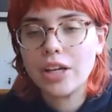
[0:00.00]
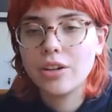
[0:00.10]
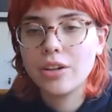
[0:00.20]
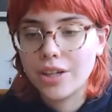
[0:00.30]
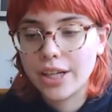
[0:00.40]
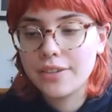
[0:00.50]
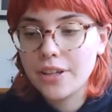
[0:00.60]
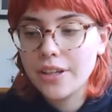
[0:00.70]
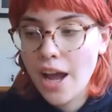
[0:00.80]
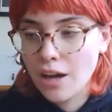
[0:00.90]
all right.
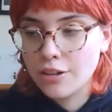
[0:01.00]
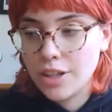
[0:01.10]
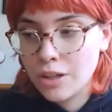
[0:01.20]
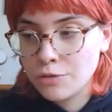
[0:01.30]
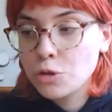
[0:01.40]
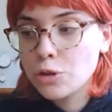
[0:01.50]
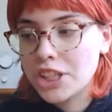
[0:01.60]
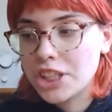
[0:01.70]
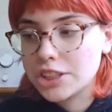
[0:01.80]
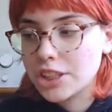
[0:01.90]
Yeah, of
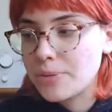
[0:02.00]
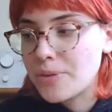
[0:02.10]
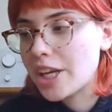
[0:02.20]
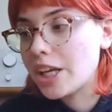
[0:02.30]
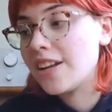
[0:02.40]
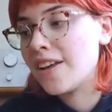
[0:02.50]
course. I mean,